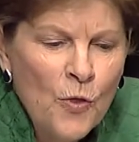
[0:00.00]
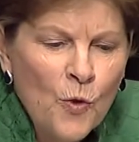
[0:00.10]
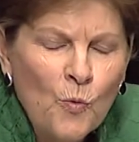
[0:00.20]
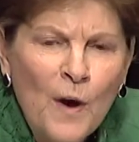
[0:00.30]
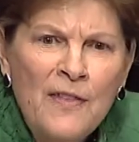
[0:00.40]
The
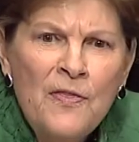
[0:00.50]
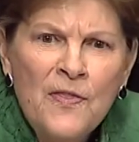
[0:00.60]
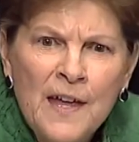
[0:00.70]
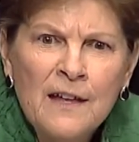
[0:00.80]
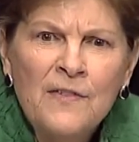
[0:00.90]
one
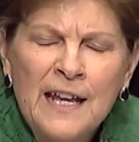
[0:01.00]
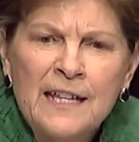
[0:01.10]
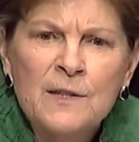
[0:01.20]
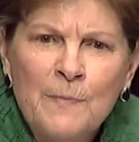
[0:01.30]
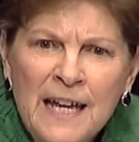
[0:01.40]
thing that
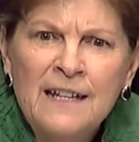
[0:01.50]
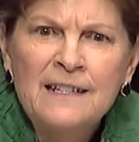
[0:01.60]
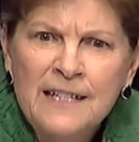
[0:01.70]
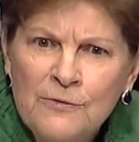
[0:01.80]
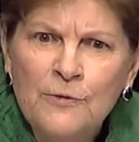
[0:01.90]
has made a
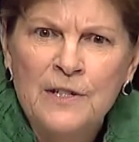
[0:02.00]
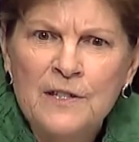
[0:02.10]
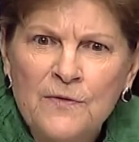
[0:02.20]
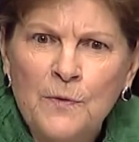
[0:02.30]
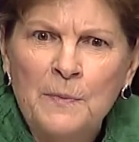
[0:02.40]

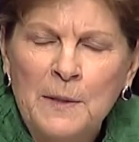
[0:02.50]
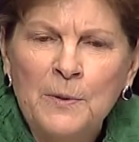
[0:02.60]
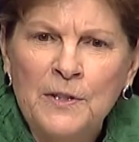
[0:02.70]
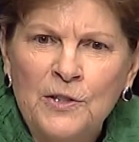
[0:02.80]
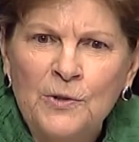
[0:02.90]
difference for
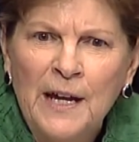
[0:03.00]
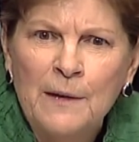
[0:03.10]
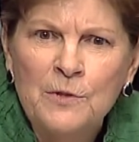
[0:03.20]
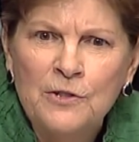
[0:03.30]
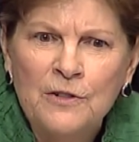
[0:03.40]
people in New
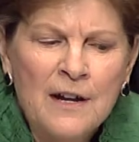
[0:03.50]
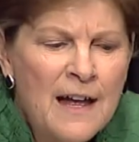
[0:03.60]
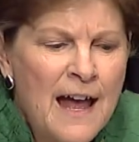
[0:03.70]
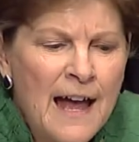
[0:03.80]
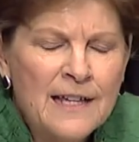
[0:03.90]
Hampshire
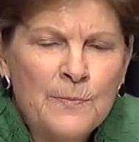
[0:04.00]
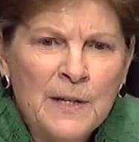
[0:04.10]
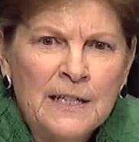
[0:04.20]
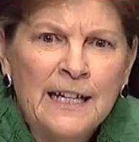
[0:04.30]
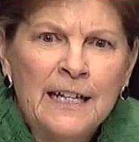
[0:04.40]
has
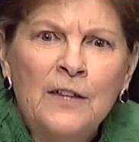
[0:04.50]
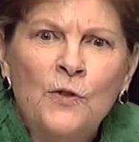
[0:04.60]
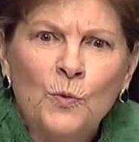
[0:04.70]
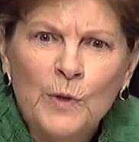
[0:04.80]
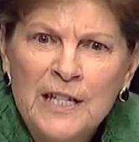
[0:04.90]
been getting
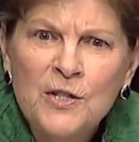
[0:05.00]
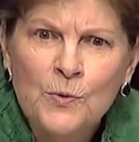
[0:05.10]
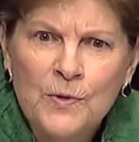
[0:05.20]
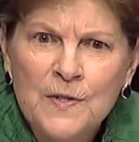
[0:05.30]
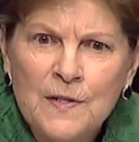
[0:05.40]
the
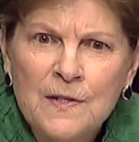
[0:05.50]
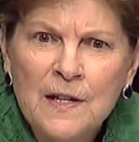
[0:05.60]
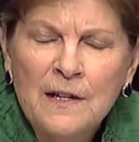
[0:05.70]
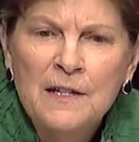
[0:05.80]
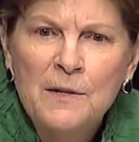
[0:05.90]
resources
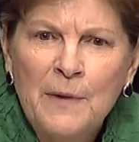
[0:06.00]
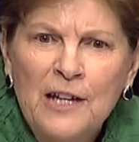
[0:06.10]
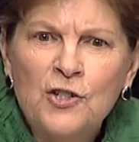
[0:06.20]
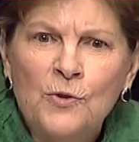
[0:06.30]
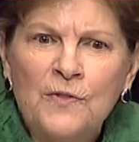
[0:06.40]
to make
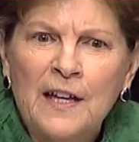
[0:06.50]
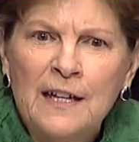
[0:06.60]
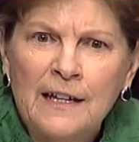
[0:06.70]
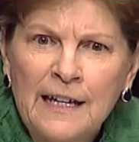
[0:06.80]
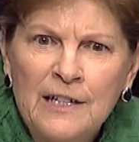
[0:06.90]
sure they
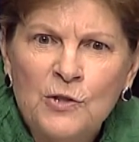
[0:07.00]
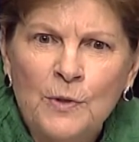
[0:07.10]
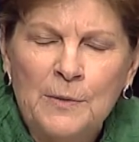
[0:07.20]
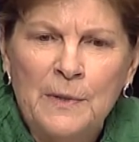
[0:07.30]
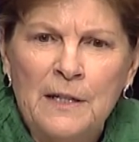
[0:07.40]
can get
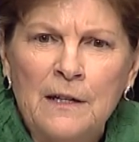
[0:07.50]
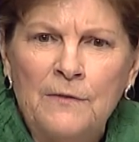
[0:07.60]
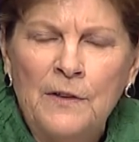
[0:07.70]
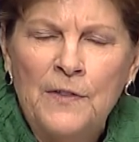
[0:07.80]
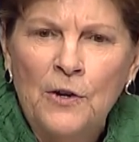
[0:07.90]
treatment,
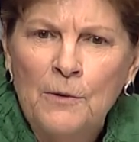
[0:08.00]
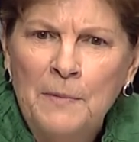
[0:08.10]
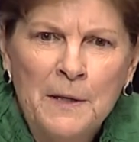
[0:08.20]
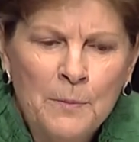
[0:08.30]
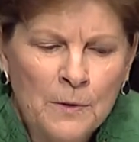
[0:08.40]
that there are
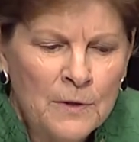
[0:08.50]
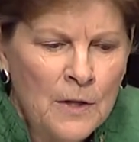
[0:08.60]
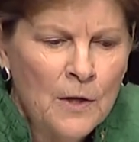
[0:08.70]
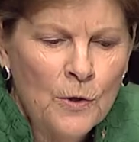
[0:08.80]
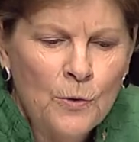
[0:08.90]
people
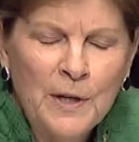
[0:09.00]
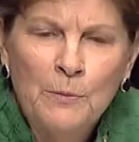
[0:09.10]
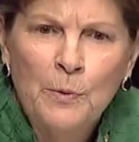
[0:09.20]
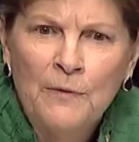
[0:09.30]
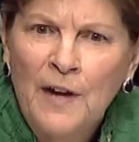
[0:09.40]
who
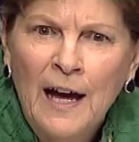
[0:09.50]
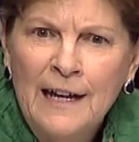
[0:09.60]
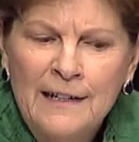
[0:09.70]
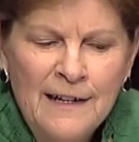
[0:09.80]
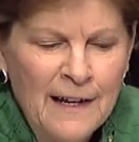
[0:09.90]
can
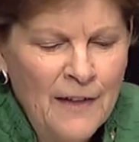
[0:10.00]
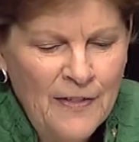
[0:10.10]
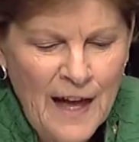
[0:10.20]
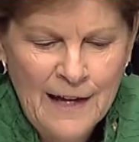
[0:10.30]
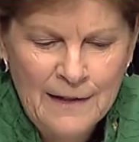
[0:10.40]
provide
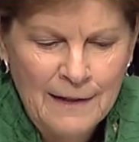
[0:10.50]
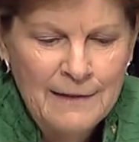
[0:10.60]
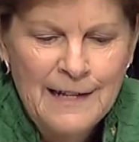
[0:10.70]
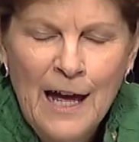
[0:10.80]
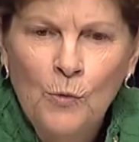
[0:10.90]
that
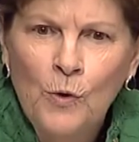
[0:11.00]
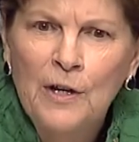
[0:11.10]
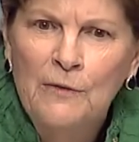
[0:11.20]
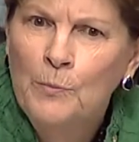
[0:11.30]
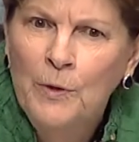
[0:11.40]

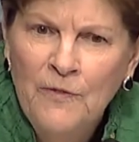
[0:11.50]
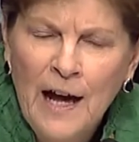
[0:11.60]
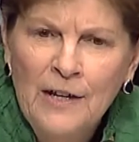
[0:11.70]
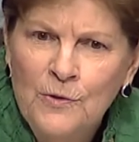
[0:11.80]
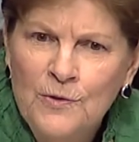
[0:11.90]
network of
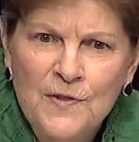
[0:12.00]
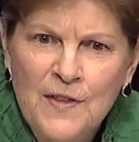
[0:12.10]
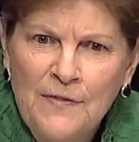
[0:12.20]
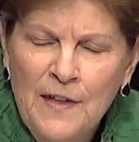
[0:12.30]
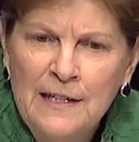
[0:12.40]
providers
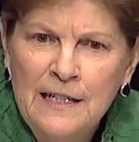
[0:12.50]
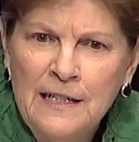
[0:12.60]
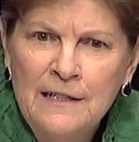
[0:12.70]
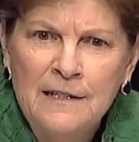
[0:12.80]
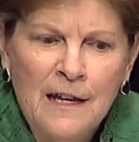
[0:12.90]
that they
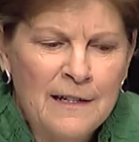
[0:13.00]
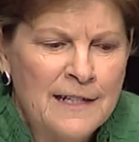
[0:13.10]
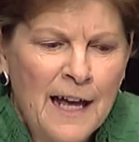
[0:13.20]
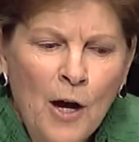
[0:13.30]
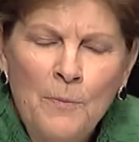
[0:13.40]
need
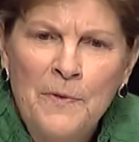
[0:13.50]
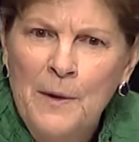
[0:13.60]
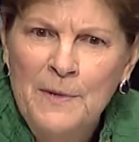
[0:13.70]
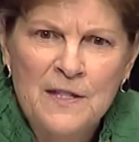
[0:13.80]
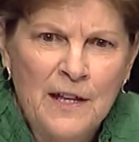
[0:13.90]
to help
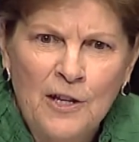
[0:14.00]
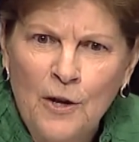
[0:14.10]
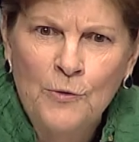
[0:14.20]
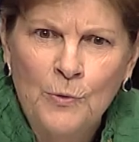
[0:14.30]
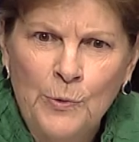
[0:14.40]
them as they
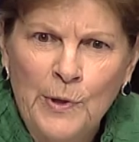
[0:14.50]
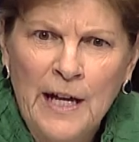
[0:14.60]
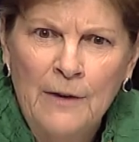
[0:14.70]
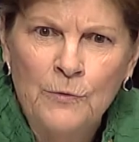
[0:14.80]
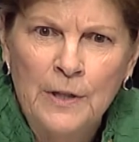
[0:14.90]
through
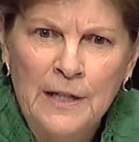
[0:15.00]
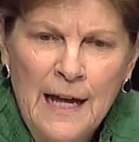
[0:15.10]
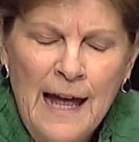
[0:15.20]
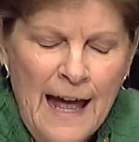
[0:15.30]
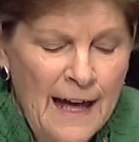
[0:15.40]
recovery.
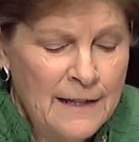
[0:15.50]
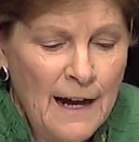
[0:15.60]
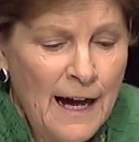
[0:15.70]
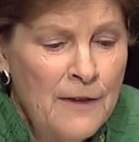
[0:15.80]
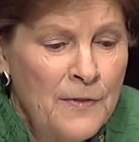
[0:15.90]
And
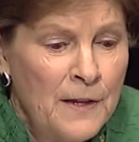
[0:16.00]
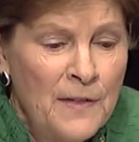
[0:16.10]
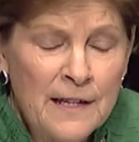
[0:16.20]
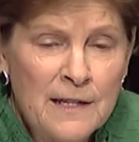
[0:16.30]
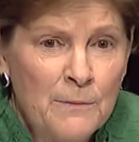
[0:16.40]
I think
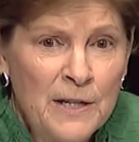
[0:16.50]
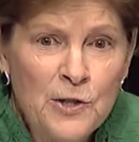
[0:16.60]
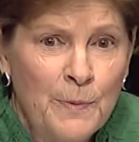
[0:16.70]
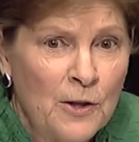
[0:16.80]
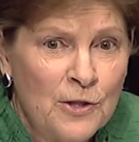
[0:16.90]
that's a
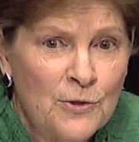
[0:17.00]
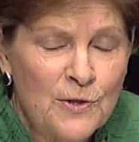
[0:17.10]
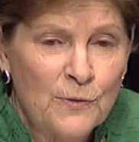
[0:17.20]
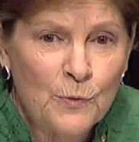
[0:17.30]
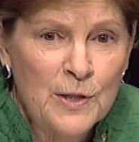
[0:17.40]
much better
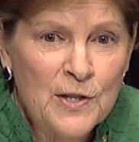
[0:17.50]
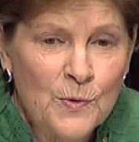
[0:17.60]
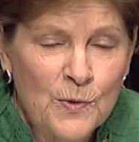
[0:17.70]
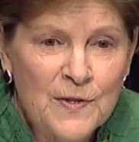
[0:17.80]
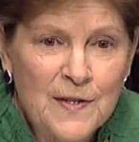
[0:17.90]
use of
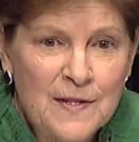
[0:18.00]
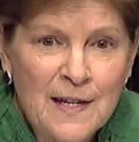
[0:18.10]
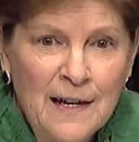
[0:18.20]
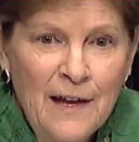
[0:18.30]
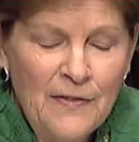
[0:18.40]
resources
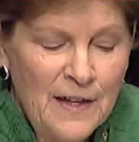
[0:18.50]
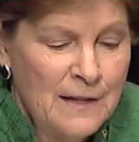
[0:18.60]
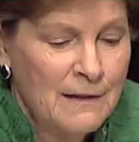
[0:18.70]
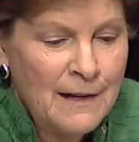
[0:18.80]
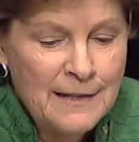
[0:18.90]

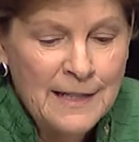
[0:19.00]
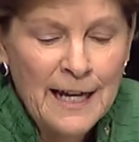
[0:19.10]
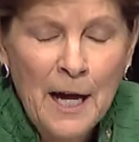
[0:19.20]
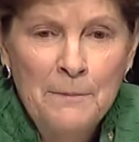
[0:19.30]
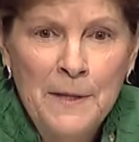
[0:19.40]
than to
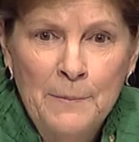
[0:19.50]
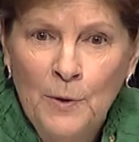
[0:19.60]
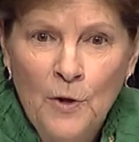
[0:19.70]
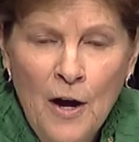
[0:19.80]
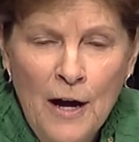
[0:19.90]
cut
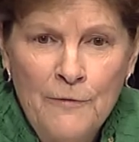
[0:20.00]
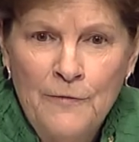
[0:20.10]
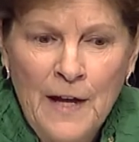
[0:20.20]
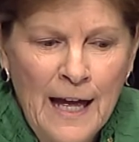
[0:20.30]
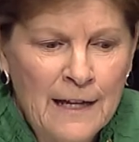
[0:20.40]
people
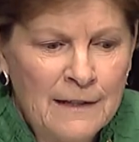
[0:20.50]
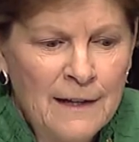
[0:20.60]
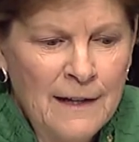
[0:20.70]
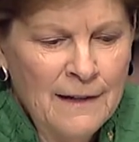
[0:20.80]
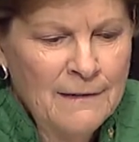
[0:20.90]
off and
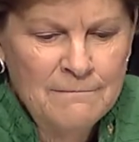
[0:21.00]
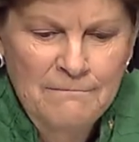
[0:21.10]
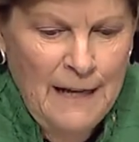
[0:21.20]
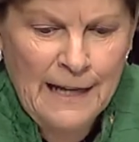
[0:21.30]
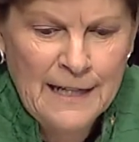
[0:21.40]

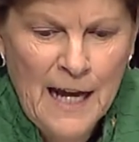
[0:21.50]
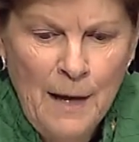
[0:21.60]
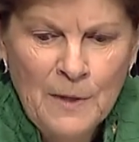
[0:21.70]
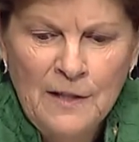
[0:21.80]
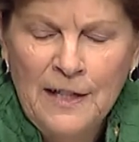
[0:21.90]

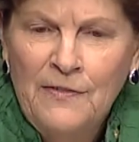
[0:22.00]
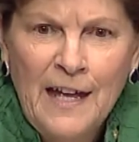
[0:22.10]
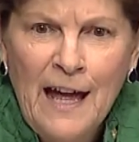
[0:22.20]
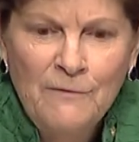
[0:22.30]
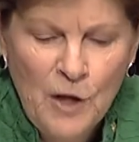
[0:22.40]
economically
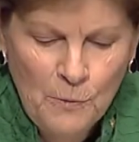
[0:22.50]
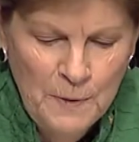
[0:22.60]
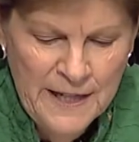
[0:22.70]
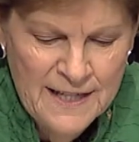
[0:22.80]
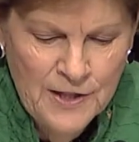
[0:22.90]
they have no
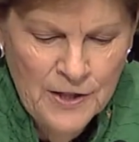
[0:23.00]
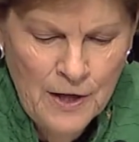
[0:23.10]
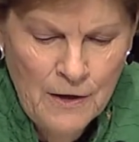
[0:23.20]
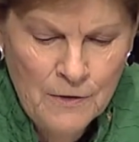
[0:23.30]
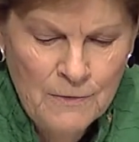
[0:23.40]
place to
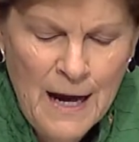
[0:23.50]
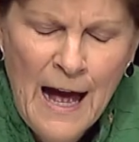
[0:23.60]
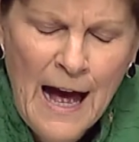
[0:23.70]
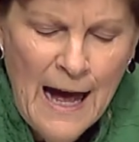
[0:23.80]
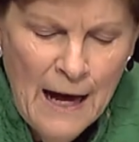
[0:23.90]
go.
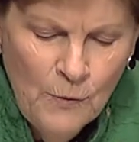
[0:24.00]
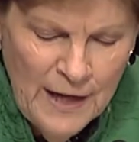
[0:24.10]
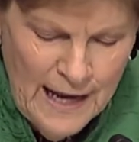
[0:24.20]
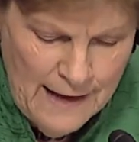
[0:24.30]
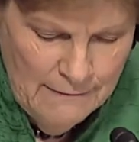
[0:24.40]
I
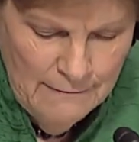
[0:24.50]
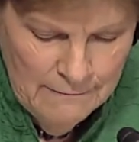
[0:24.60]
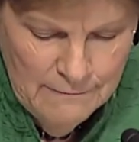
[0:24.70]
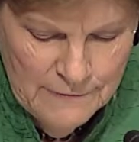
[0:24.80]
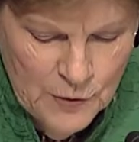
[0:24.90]
want to
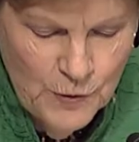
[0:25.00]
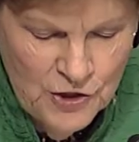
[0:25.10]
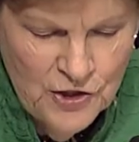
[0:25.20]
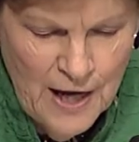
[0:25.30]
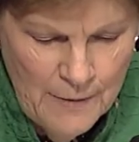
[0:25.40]

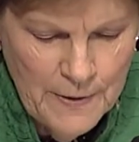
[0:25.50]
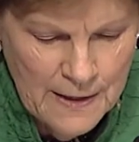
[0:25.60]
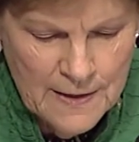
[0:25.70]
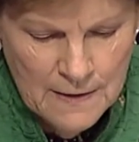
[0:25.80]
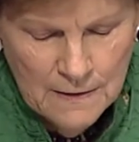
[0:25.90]
switch
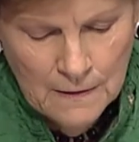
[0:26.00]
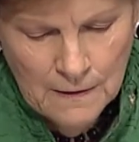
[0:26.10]
topics.